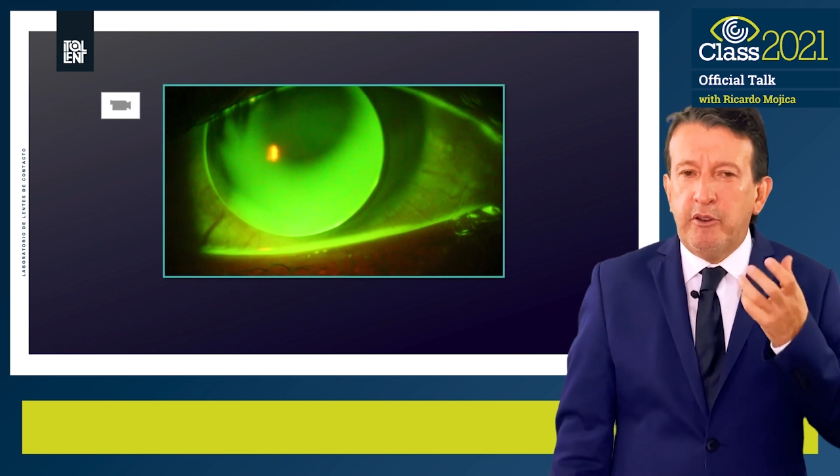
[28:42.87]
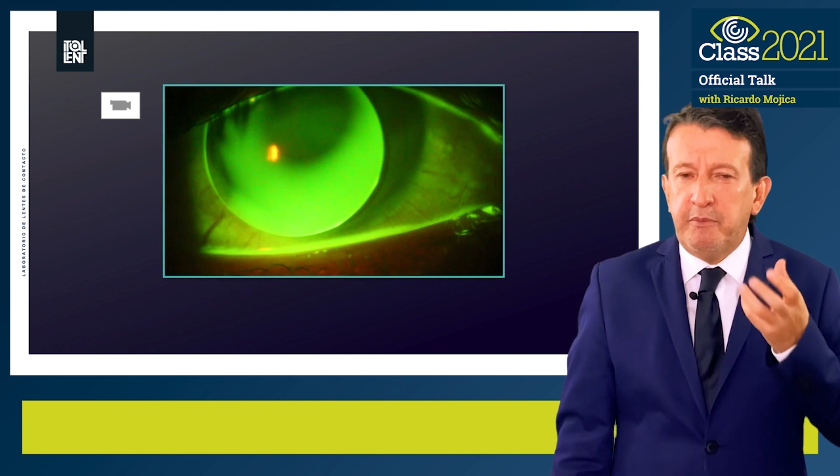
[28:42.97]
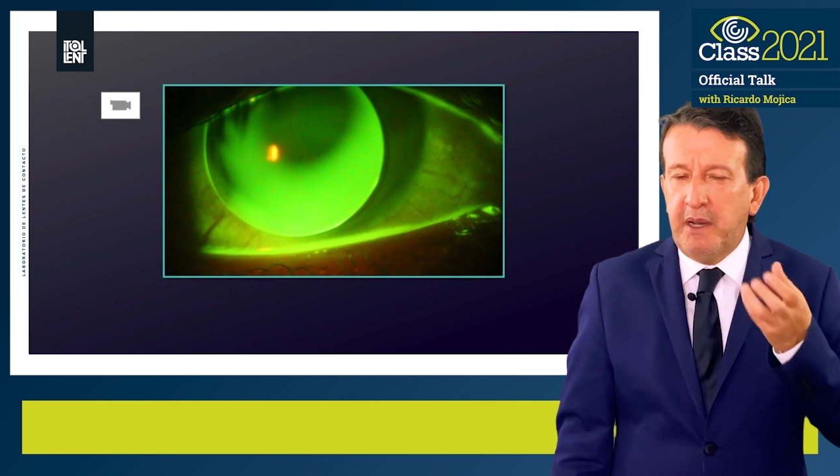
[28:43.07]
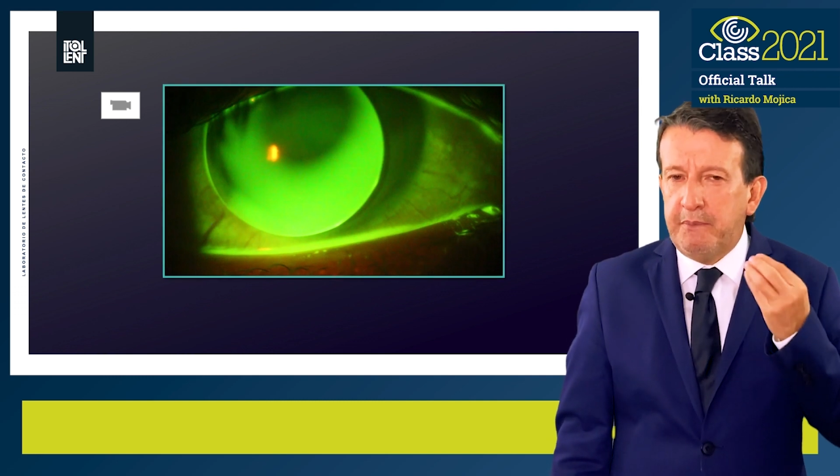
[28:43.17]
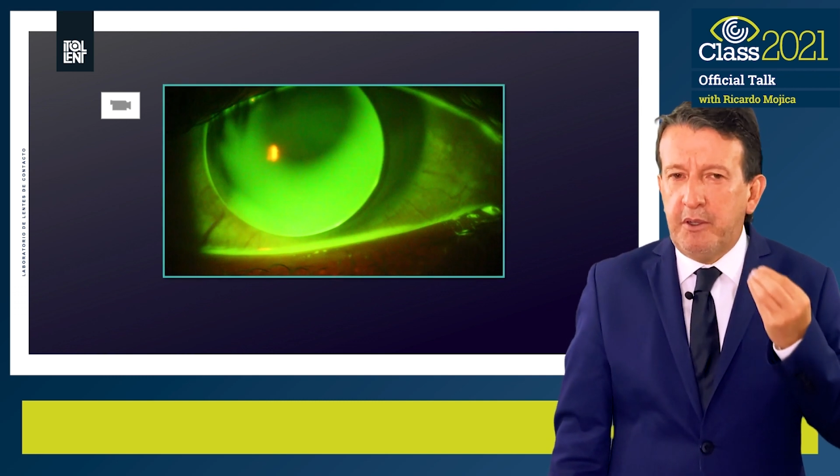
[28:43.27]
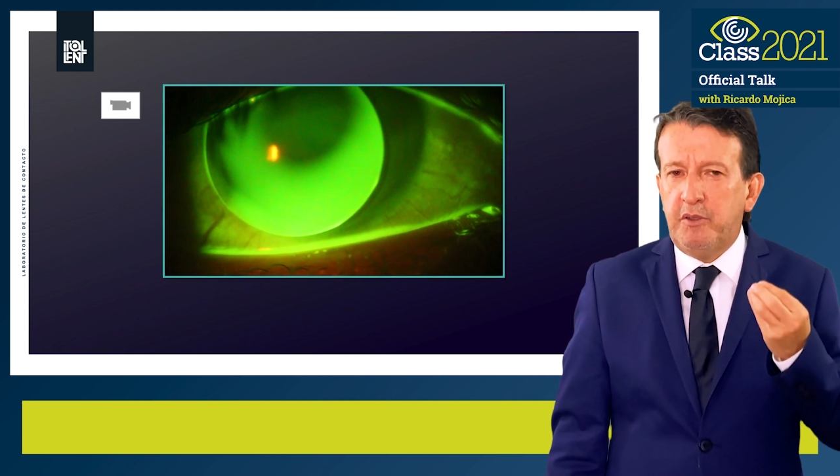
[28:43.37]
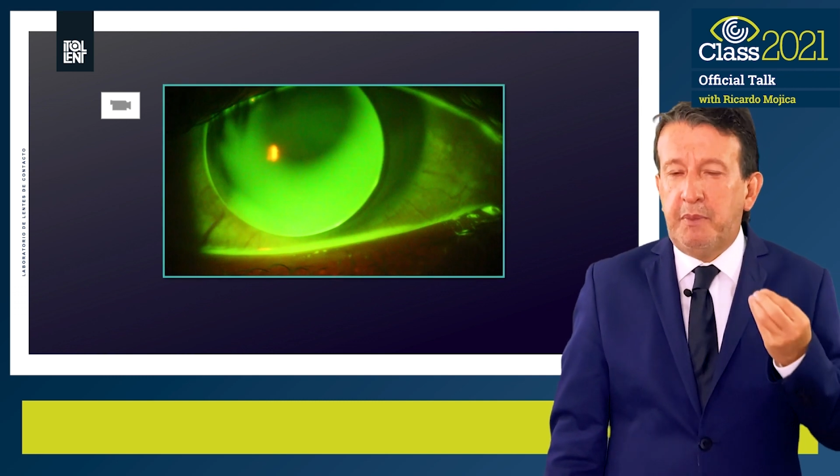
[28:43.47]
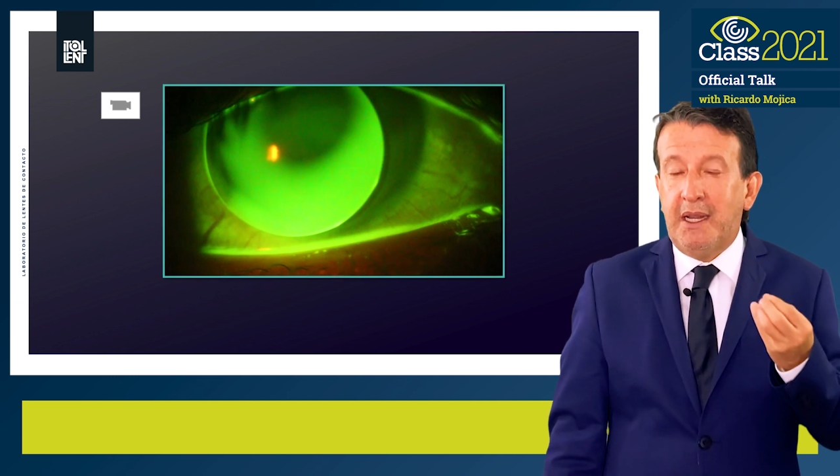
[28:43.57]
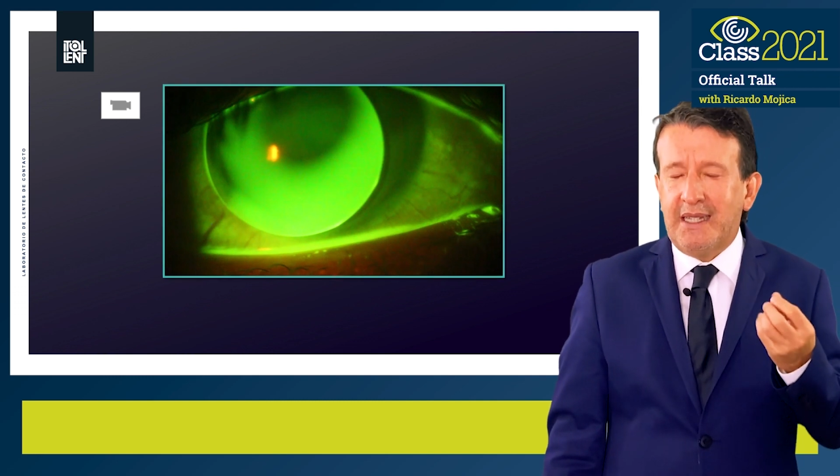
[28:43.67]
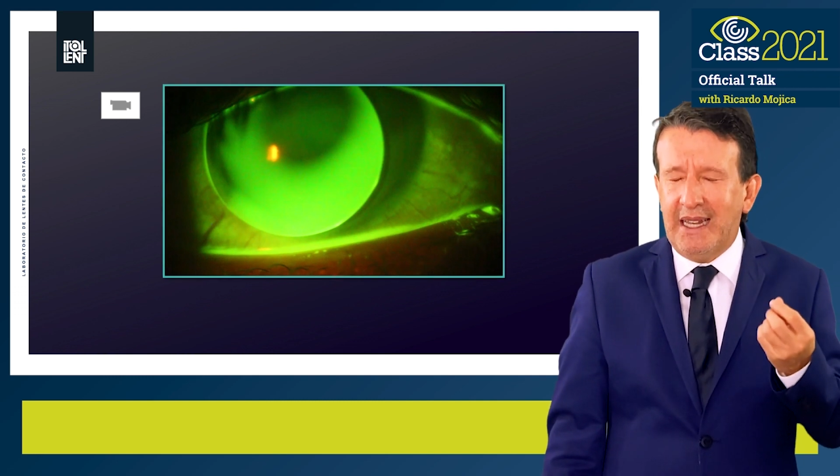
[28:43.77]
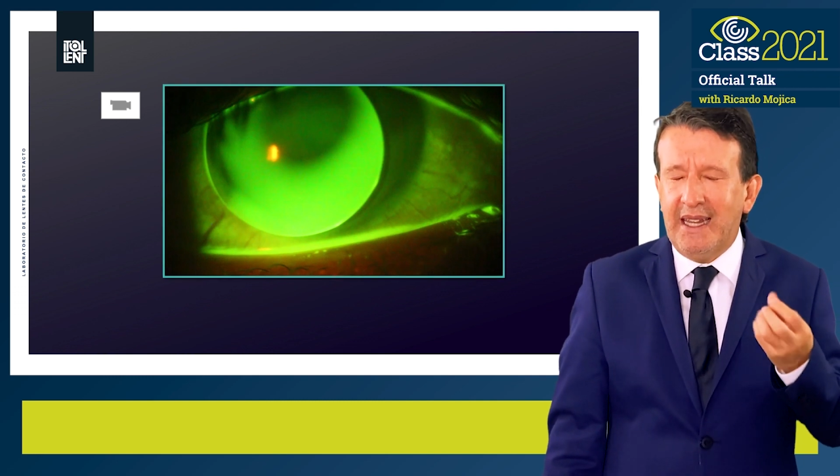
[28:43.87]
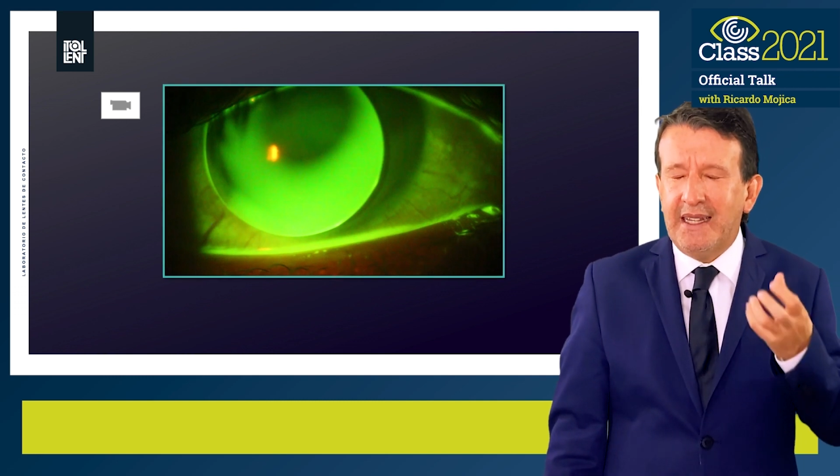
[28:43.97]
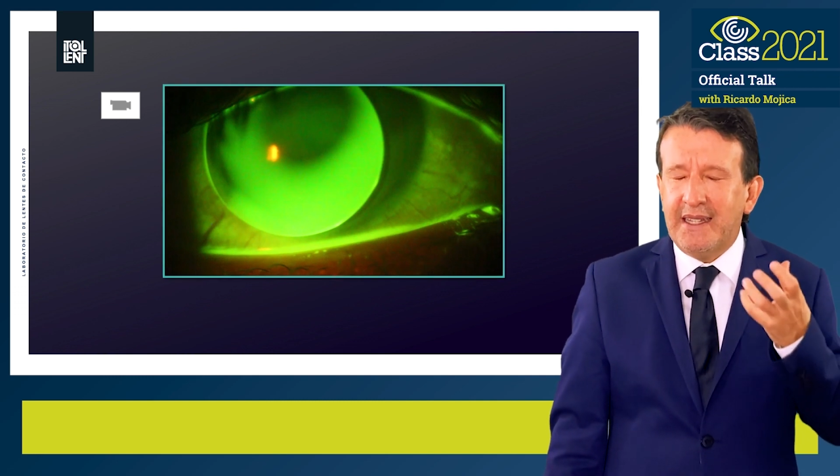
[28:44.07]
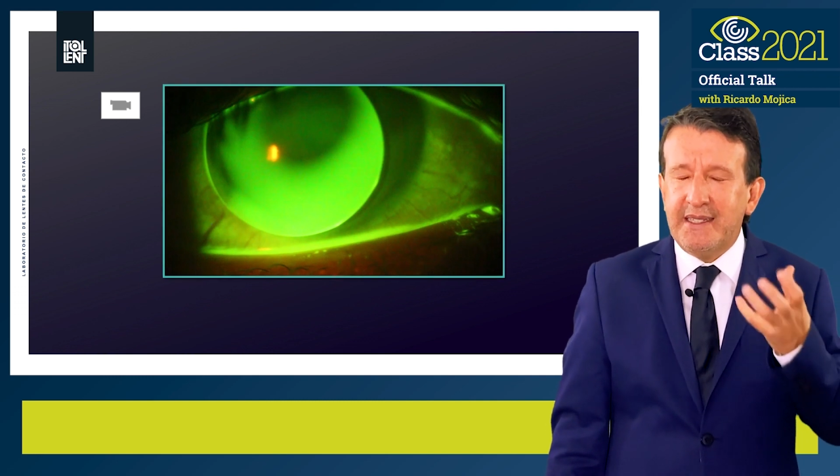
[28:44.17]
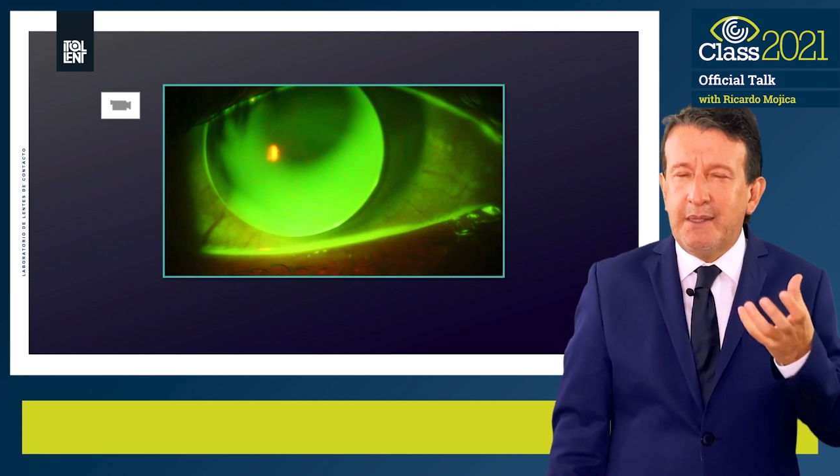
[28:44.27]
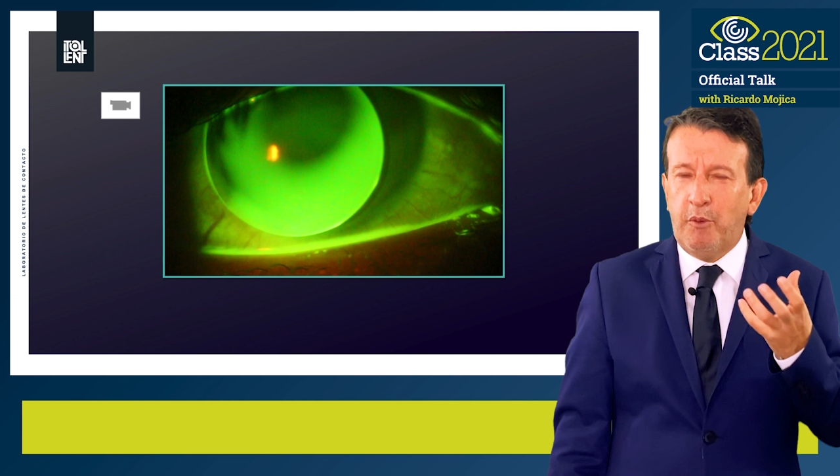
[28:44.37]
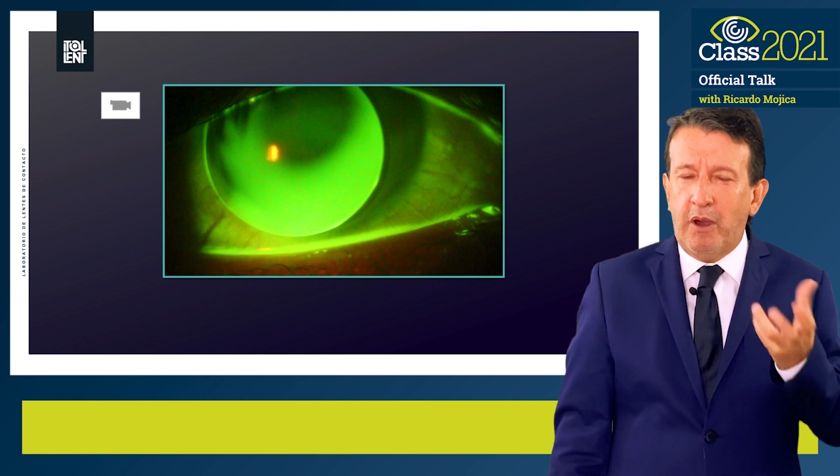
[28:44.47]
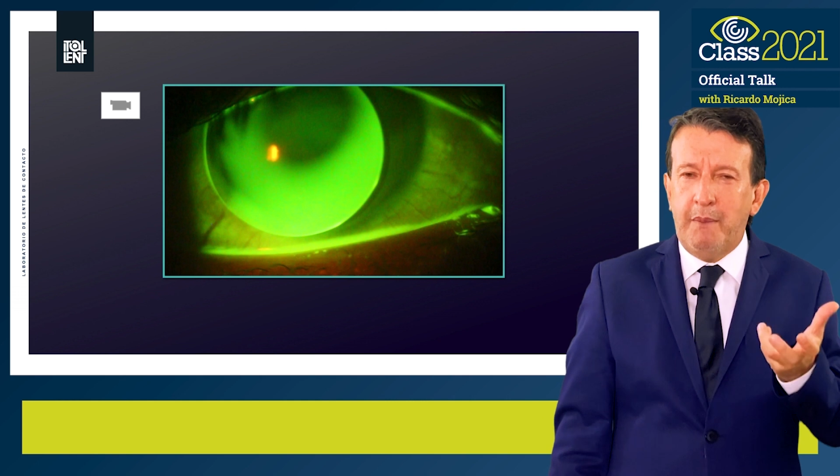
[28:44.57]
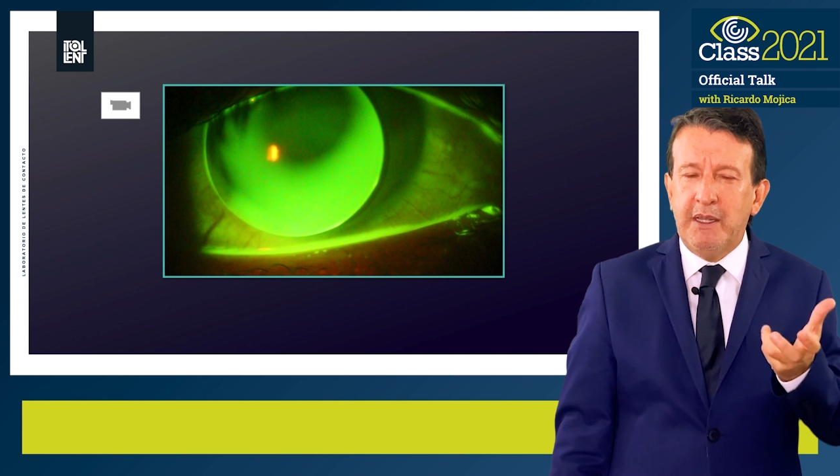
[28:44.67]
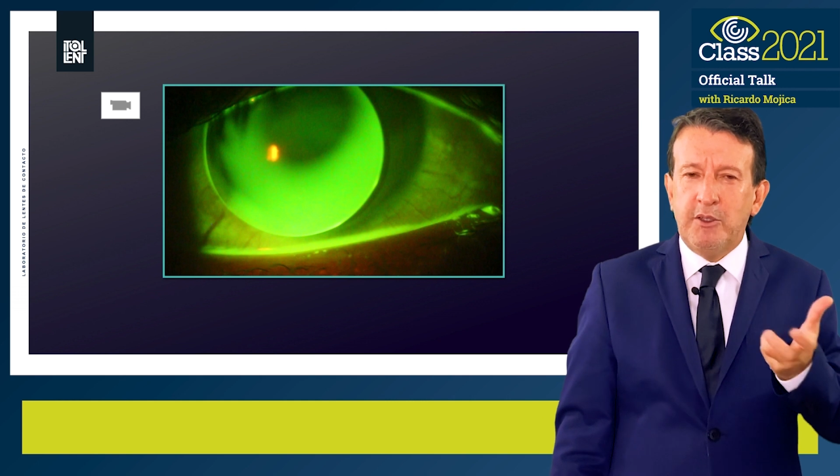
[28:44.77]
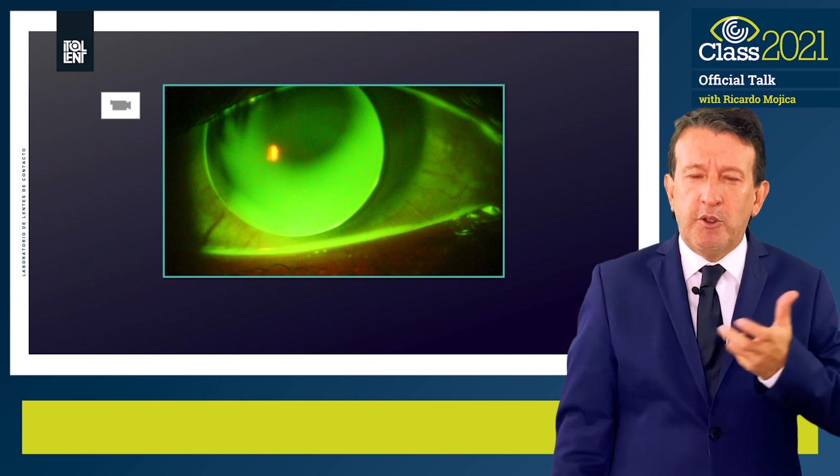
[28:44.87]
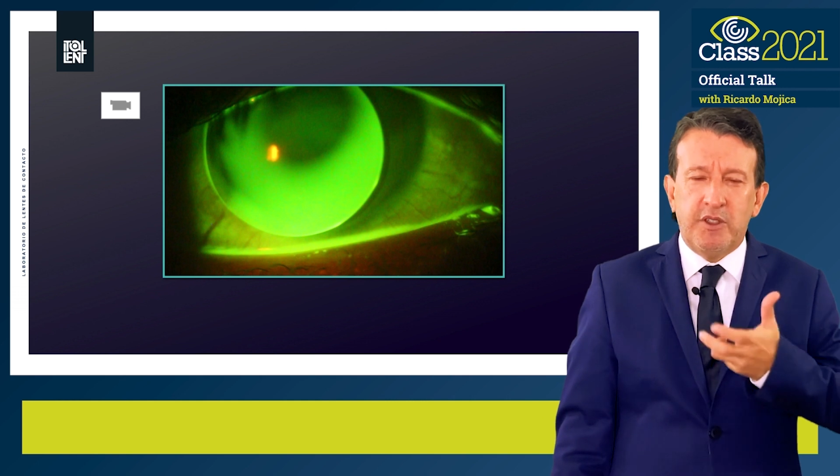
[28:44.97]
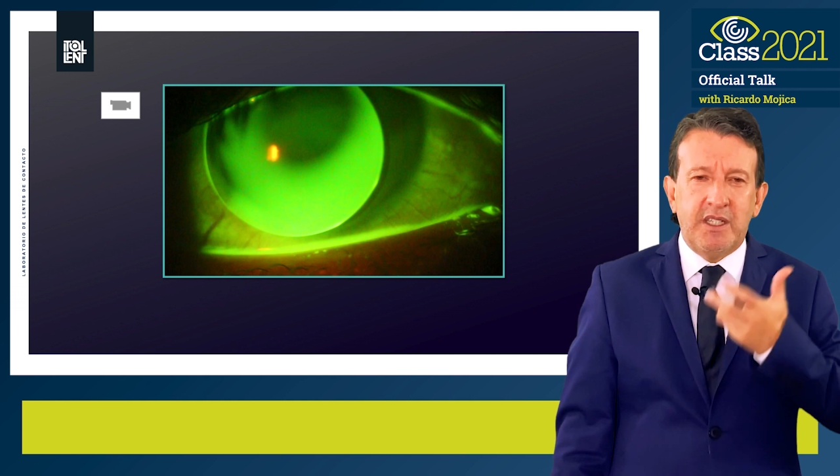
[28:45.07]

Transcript: And he will not feel like it is flat